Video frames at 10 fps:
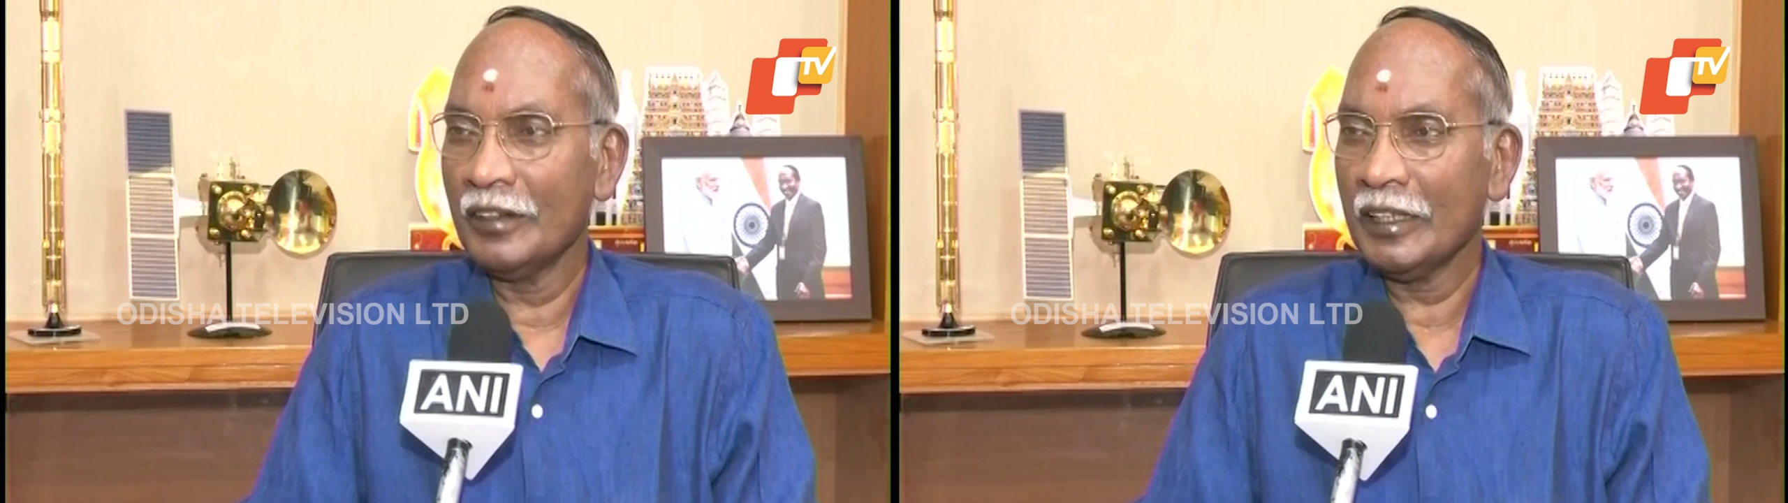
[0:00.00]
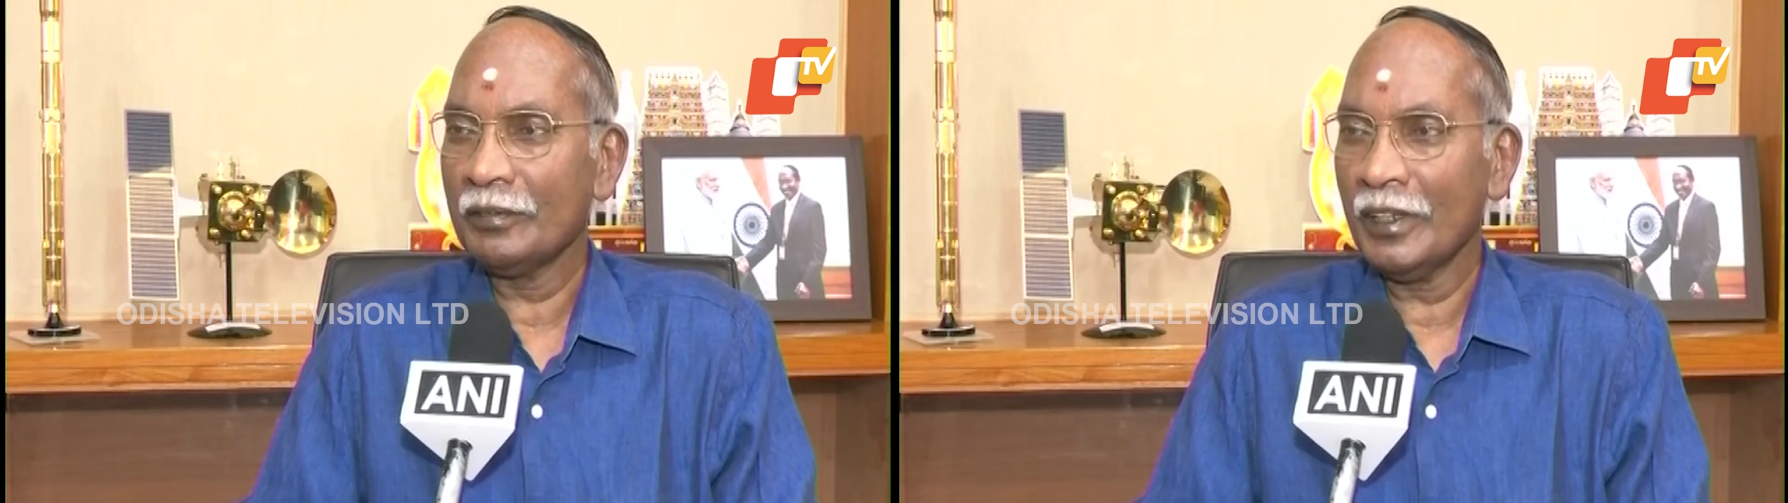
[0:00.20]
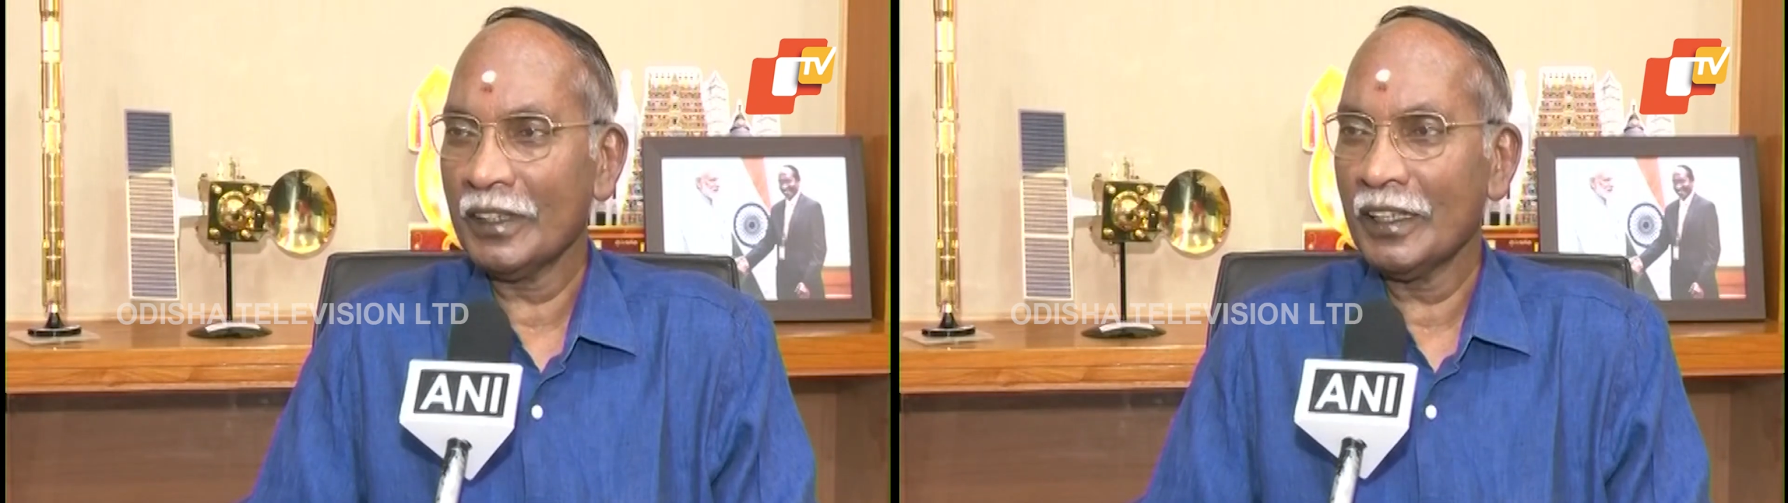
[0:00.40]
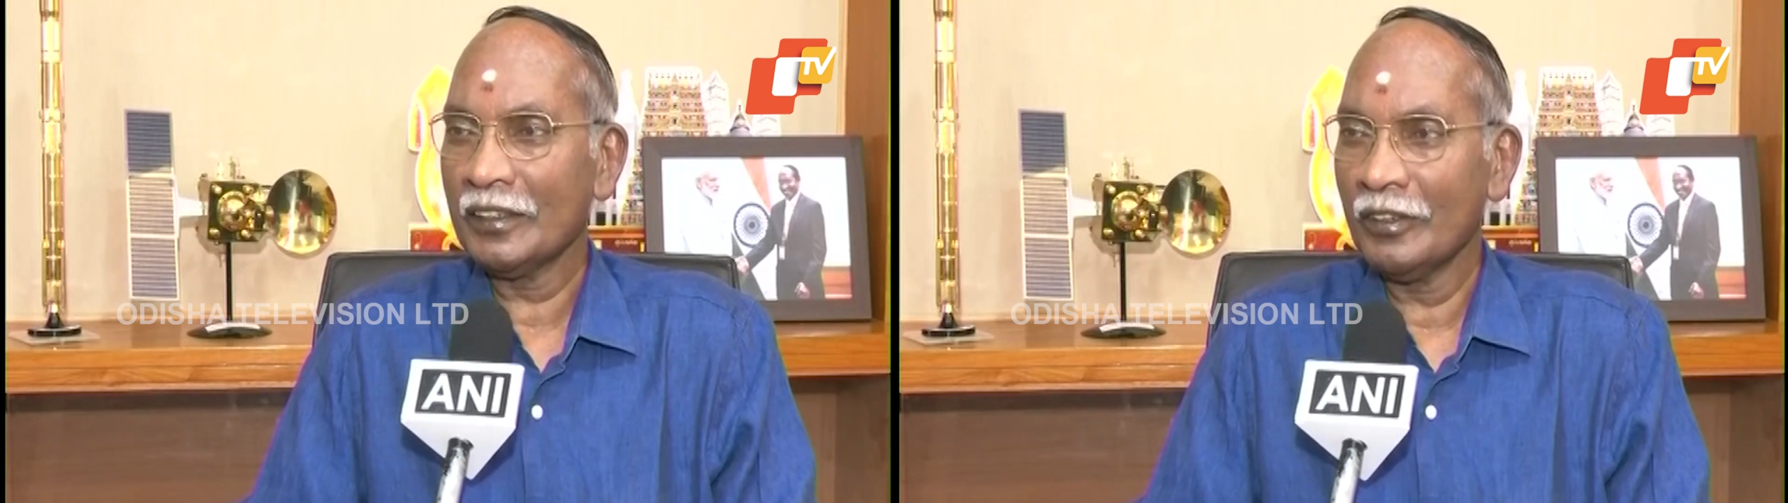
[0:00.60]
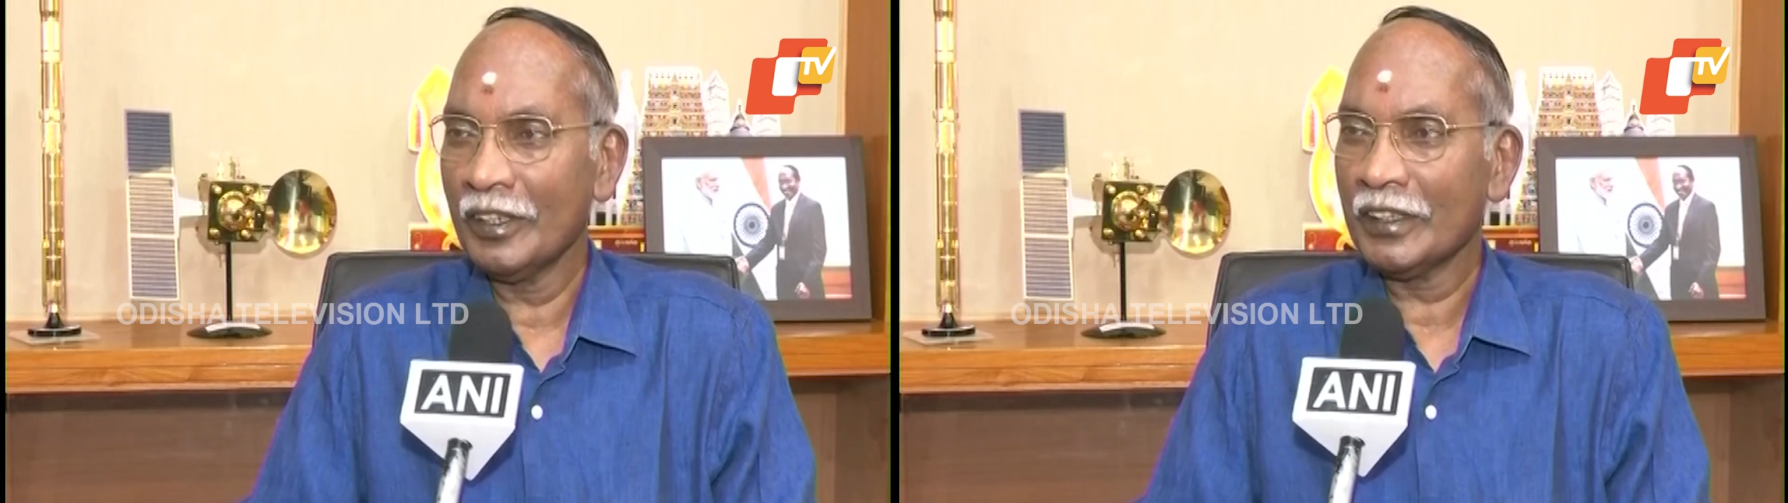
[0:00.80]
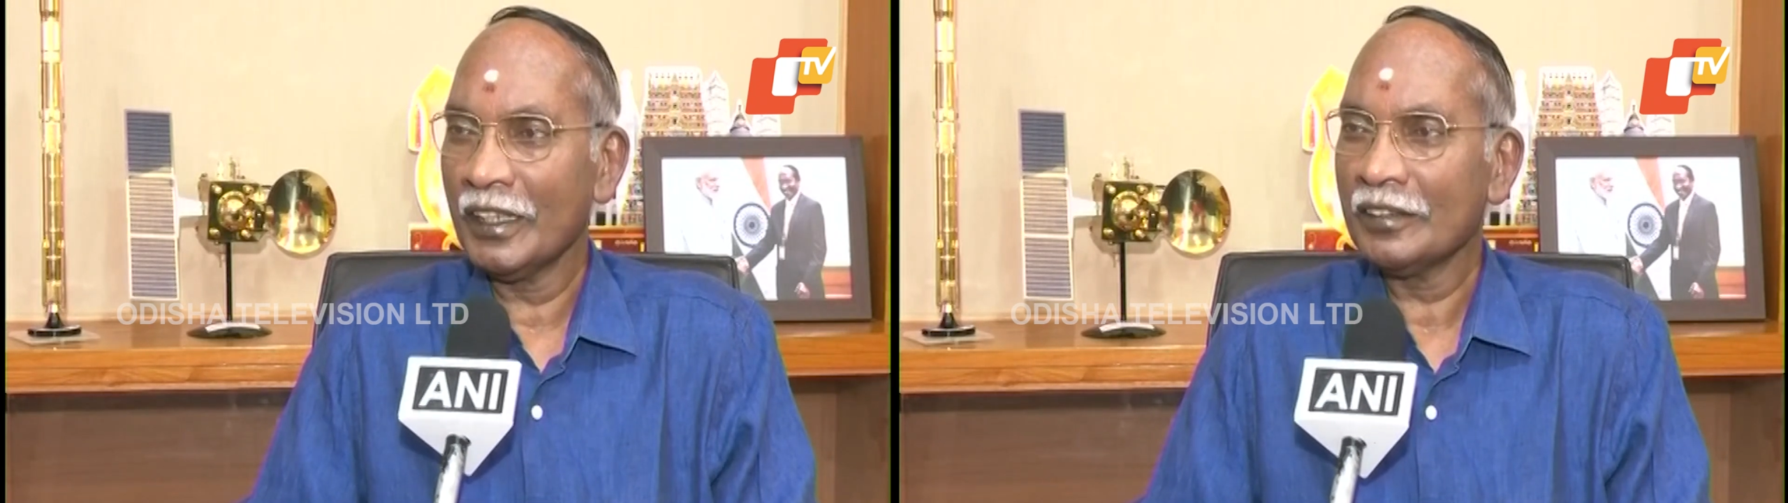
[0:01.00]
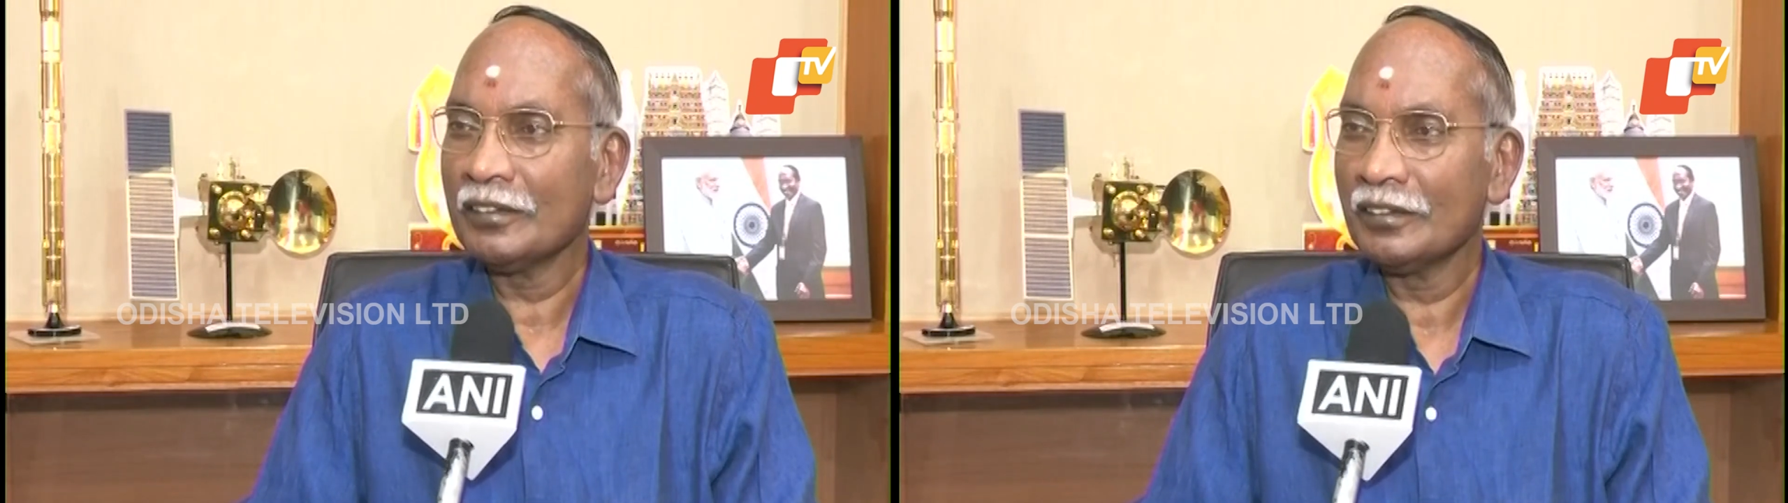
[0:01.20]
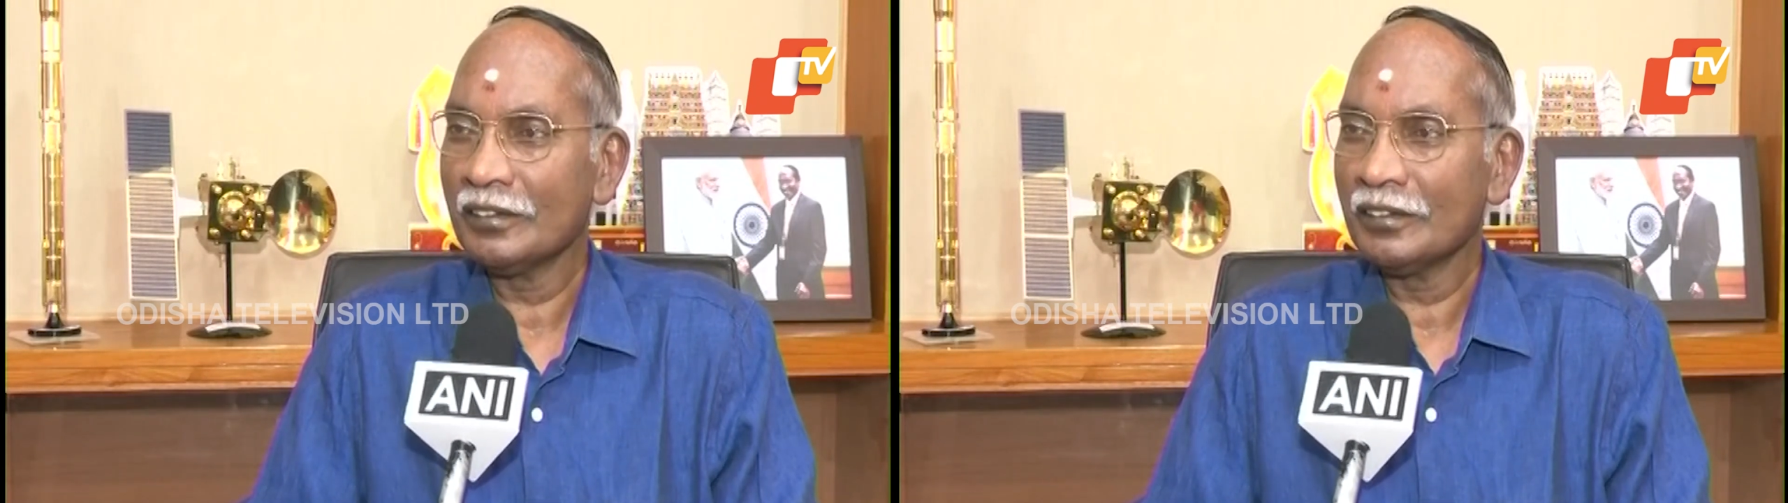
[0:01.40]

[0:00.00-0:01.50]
wait for the twenty-third